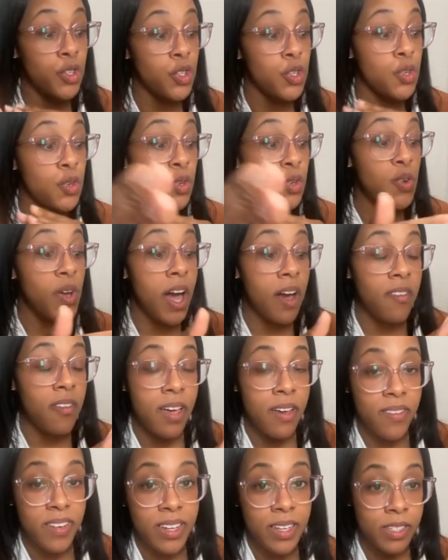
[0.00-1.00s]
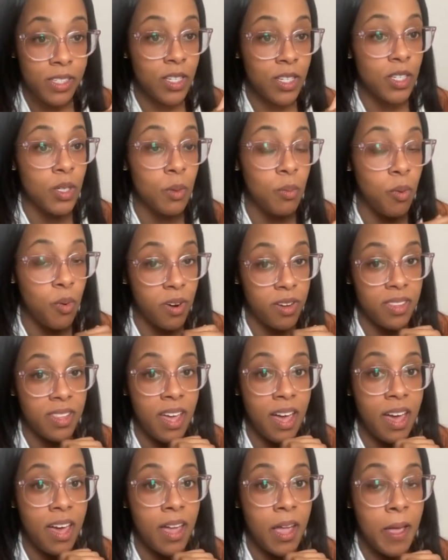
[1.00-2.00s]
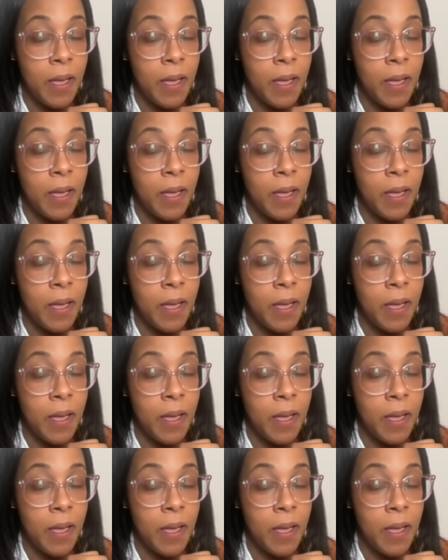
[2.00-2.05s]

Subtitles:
Do you have evidence to support that?